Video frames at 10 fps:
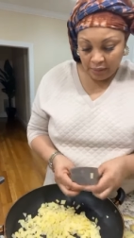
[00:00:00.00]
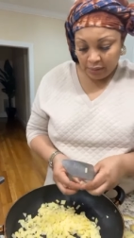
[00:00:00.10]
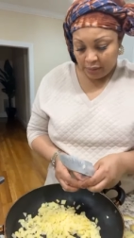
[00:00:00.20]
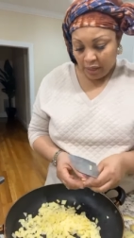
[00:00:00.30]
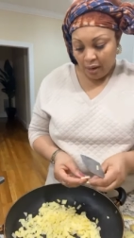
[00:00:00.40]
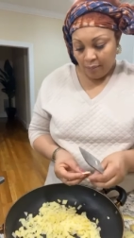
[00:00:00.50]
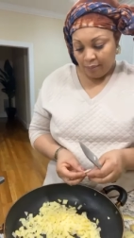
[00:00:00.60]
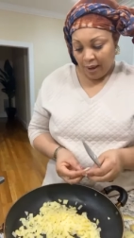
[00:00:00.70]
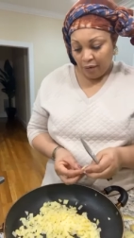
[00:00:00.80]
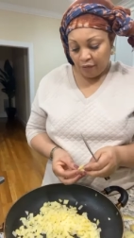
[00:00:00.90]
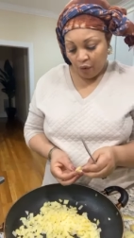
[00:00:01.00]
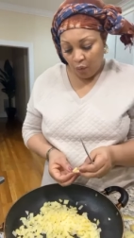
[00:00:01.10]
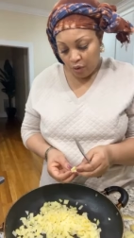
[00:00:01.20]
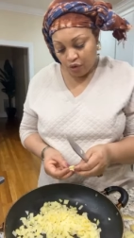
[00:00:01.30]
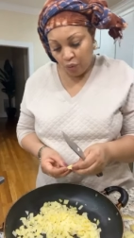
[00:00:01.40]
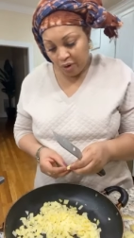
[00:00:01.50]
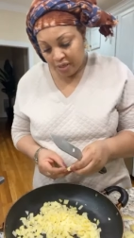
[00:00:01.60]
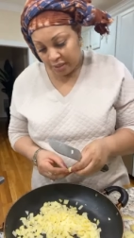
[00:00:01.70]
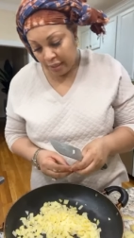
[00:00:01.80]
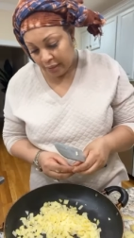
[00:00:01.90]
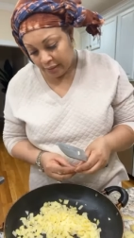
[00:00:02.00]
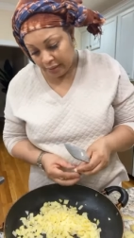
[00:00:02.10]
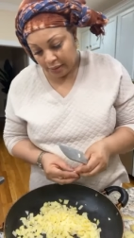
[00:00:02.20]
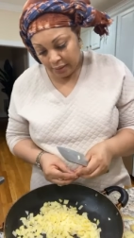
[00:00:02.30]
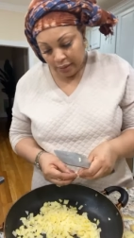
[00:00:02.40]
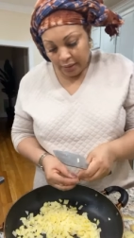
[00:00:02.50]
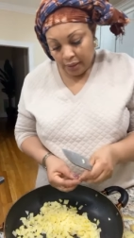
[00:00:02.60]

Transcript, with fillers: in this um, part of the world to raise kids.